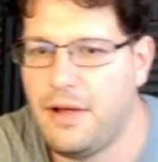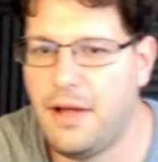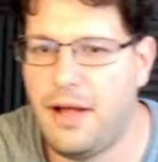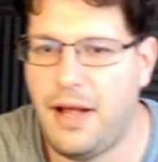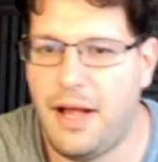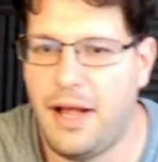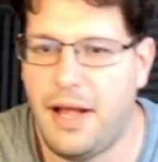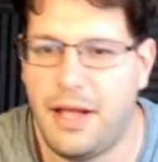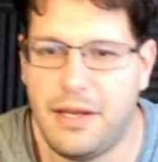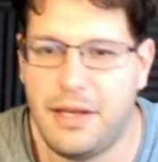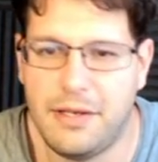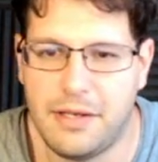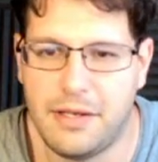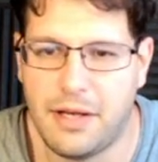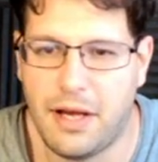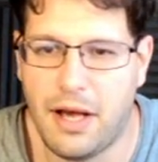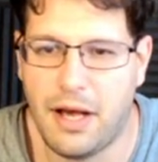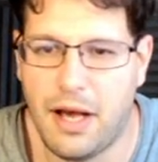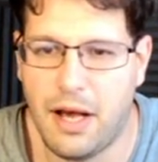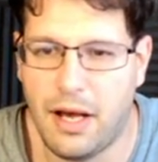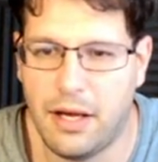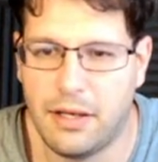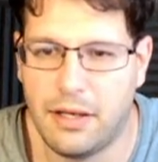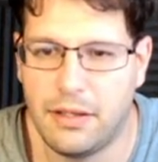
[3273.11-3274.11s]
And
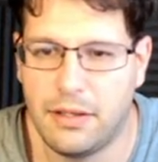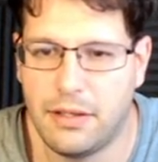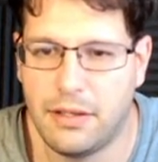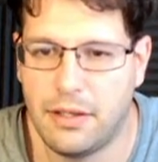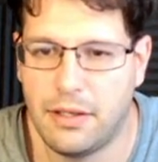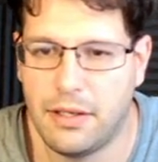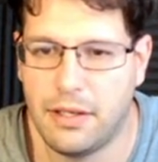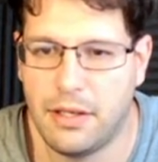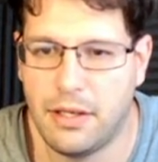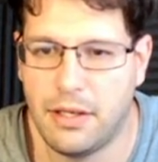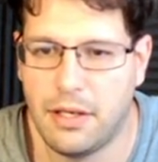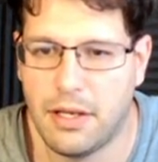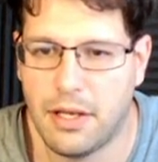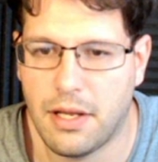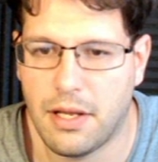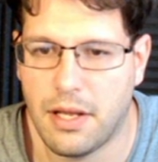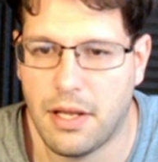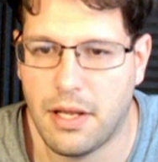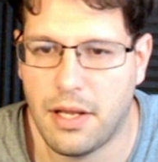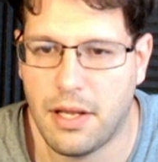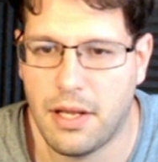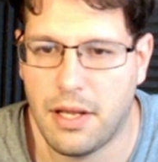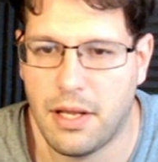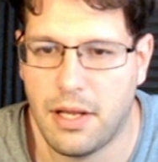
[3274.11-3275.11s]
yeah,
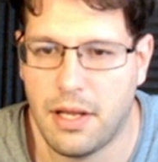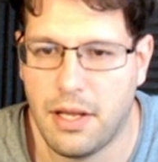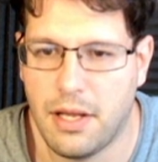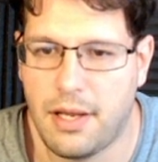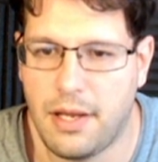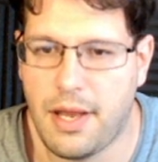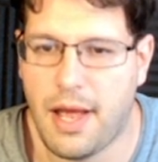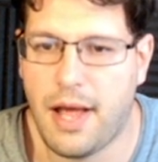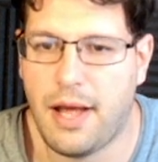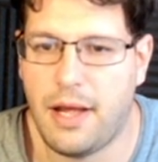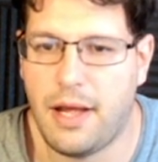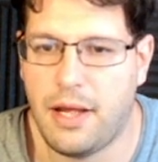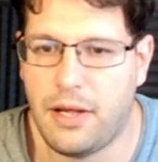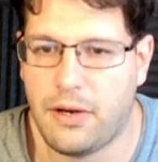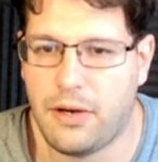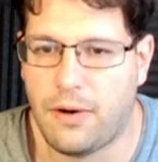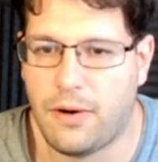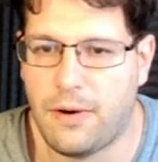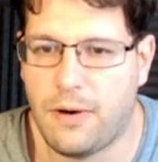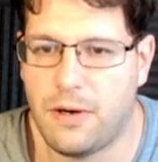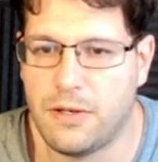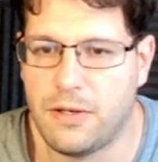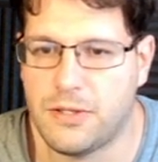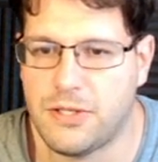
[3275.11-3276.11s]
it
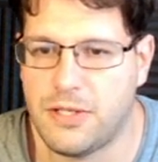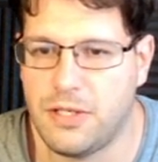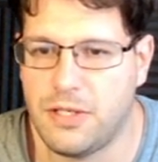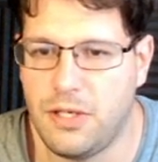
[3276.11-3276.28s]
hurts,